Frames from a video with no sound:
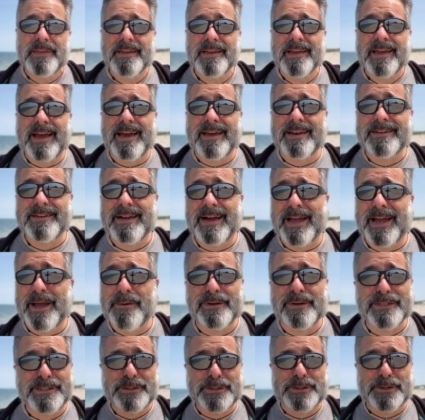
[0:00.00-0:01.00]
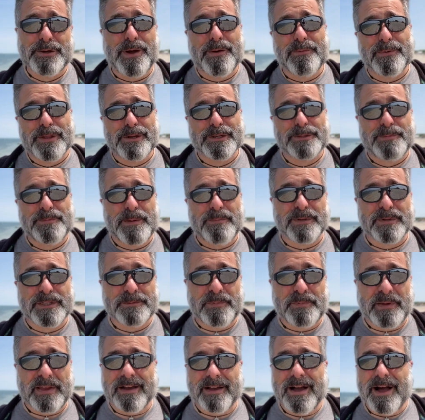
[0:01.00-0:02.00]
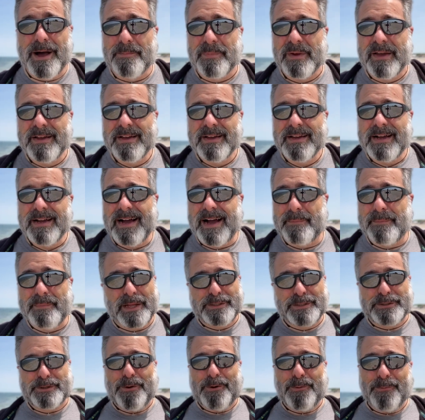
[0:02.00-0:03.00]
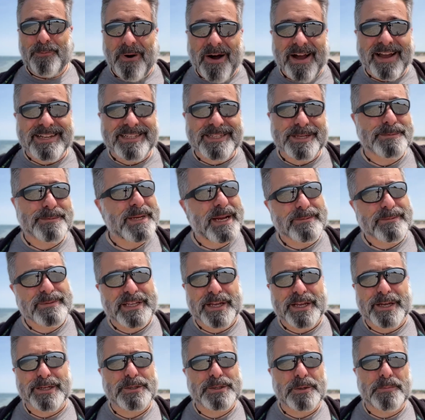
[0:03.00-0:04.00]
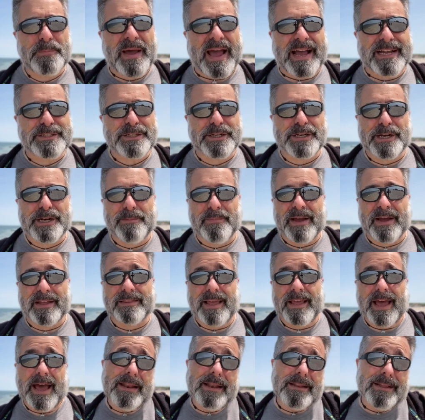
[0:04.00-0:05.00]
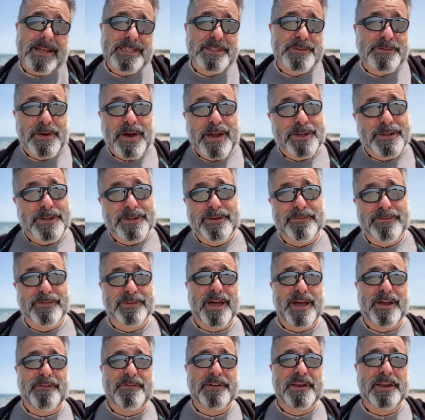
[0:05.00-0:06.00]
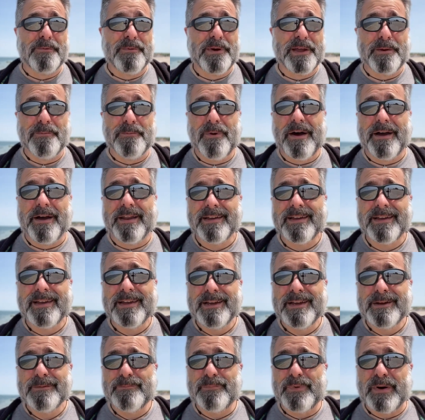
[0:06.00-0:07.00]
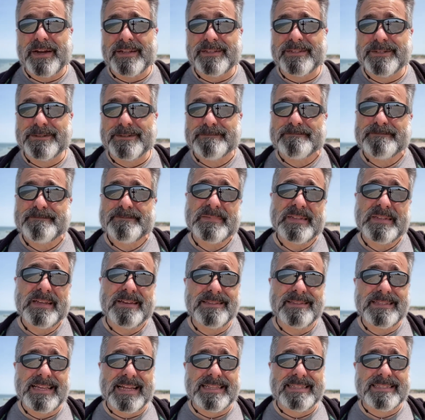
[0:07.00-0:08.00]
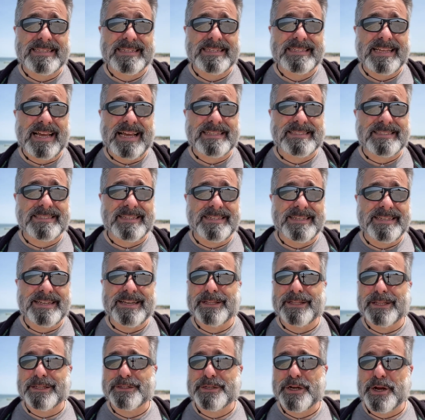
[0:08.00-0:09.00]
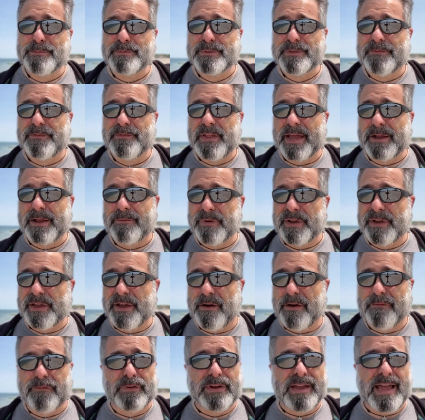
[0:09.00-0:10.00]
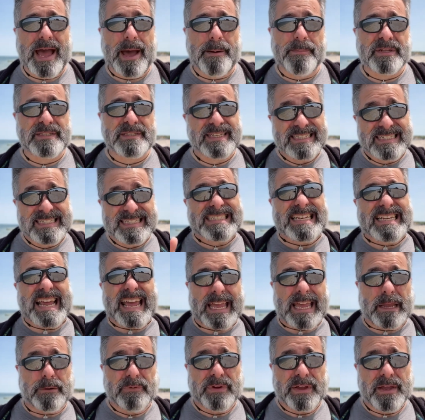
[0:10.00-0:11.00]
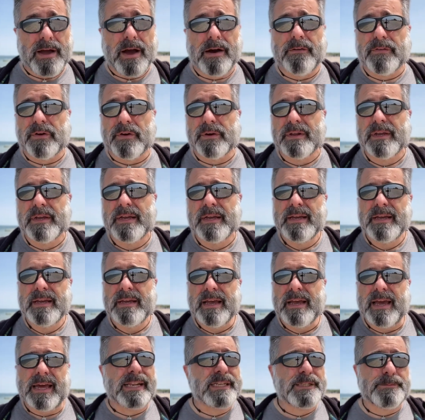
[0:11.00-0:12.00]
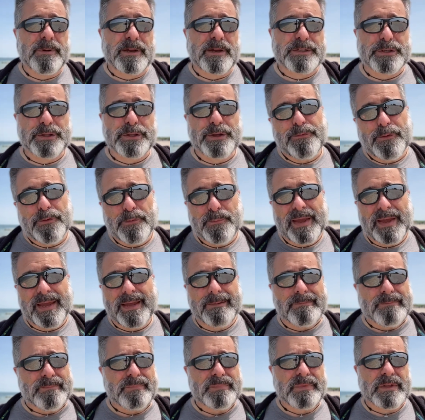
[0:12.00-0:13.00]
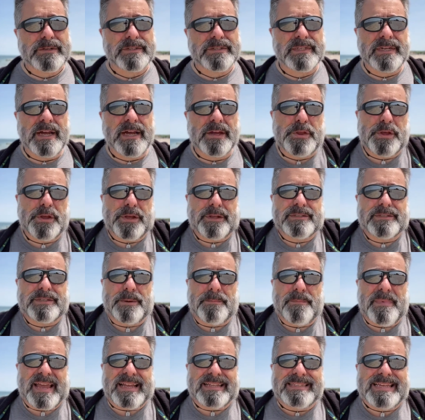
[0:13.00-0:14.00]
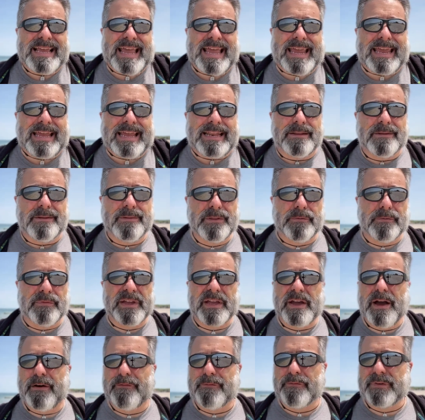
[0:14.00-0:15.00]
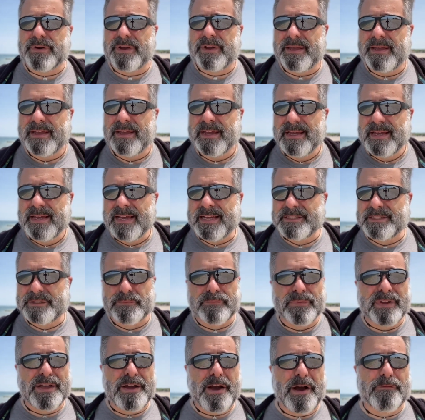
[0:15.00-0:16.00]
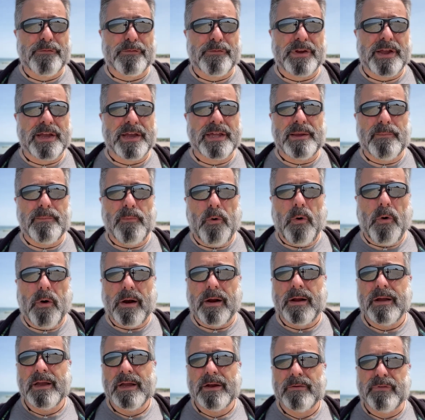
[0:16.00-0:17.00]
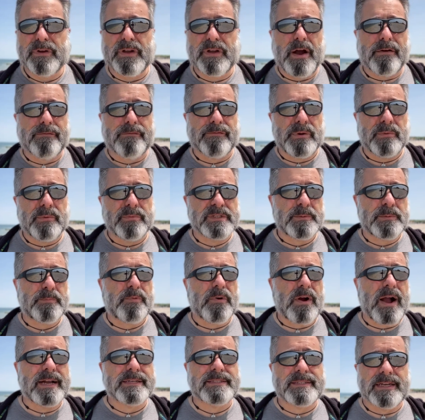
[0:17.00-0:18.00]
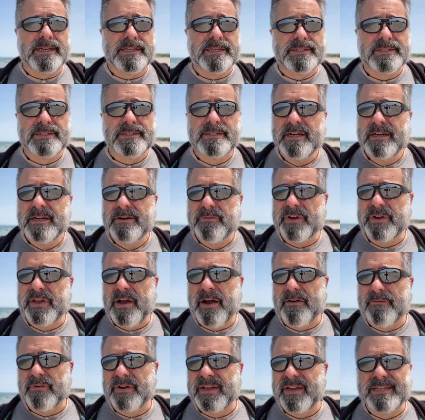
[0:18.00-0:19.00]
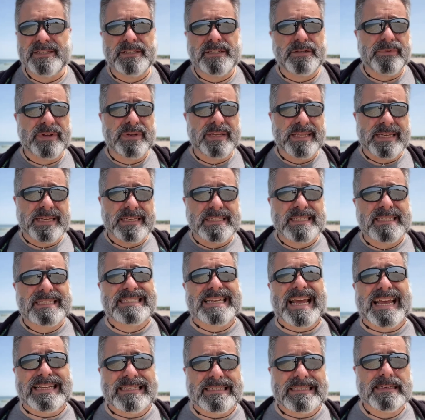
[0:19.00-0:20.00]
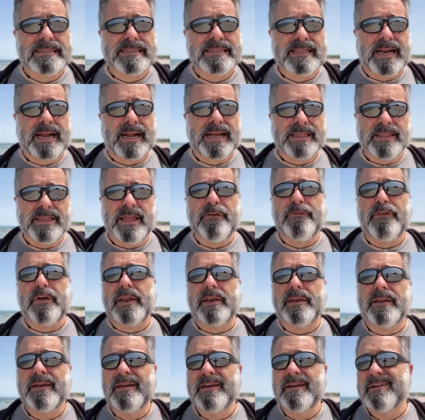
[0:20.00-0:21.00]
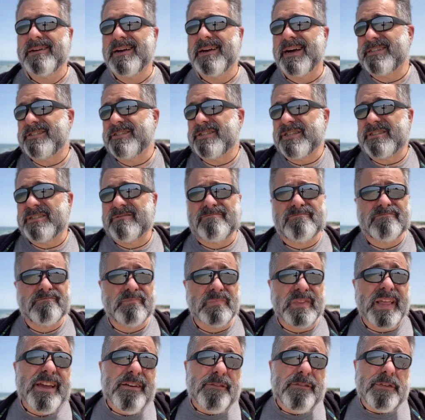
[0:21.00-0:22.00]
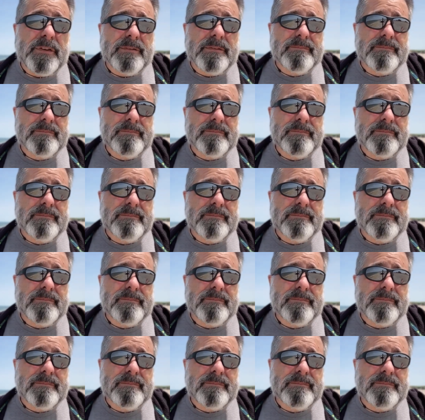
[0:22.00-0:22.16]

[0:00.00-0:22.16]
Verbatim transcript: And I always enjoy when those people speak up. I'm not sure why sometimes they get so passionate about that. That's fine. You live your life any way you want, but that's that's the deal in terms of like recovery habits and staying recovered and especially for me, there's nothing to maintain. The recovery isn't recovery anymore. Recovery was a process. Recovery isn't really a state that I live in. I just live.